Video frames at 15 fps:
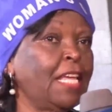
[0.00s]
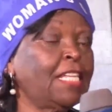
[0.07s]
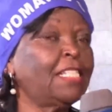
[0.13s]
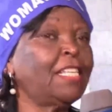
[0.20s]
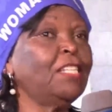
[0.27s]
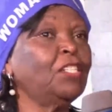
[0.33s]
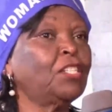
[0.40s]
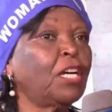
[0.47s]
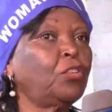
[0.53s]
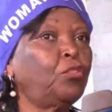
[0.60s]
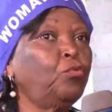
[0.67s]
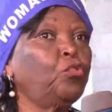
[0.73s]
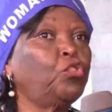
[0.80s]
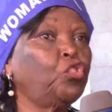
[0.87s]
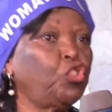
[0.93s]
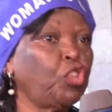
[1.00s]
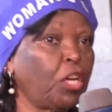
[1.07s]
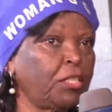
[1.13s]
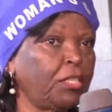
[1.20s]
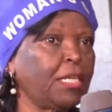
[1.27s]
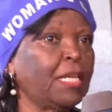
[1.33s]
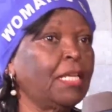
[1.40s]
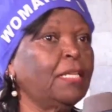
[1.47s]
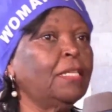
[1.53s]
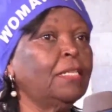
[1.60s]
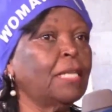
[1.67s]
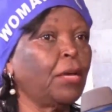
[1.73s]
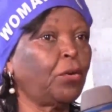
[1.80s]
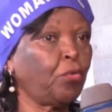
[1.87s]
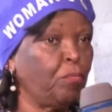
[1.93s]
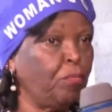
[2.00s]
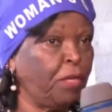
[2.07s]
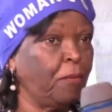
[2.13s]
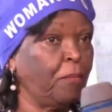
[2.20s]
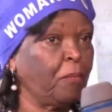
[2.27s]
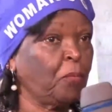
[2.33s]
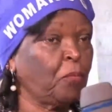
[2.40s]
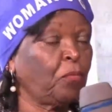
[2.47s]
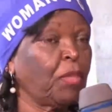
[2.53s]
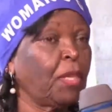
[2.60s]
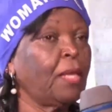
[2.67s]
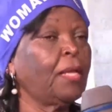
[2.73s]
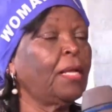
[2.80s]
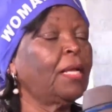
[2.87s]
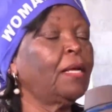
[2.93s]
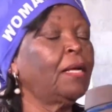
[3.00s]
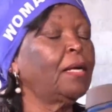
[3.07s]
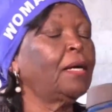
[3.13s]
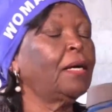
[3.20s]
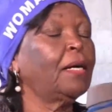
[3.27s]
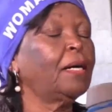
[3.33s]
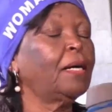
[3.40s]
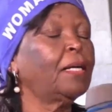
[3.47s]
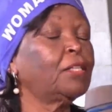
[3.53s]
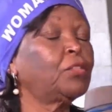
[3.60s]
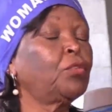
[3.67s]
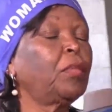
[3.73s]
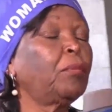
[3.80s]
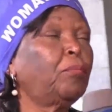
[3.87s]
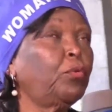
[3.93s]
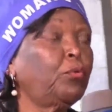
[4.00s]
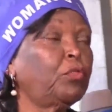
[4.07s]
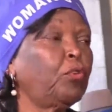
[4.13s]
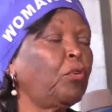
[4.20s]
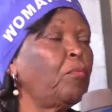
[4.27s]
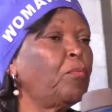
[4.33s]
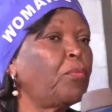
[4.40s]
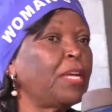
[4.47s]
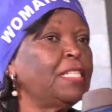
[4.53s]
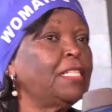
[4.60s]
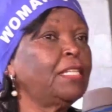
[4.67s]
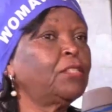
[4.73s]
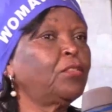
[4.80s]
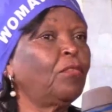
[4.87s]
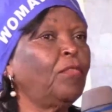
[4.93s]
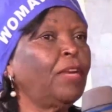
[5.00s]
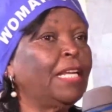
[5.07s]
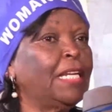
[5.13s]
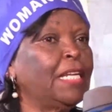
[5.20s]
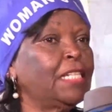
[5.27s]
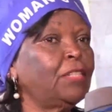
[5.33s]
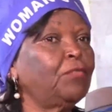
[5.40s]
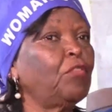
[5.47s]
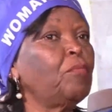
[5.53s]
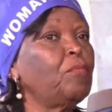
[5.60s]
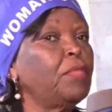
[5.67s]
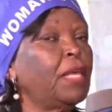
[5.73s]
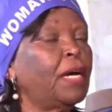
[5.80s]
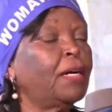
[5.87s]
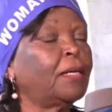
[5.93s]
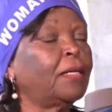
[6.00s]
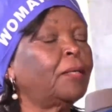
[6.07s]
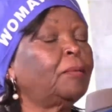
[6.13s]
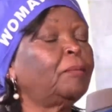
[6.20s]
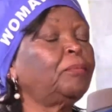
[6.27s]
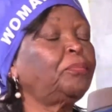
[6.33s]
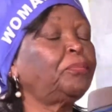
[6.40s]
St. Andrew's Church in Nairobi. So the board comprises of ladies from the